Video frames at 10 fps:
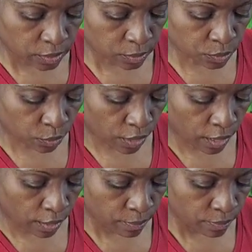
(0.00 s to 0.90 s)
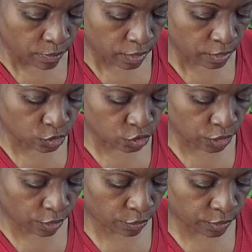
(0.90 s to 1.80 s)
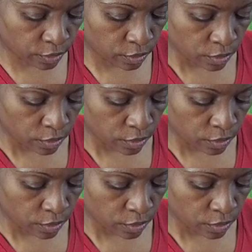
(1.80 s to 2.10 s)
subscribe and share it.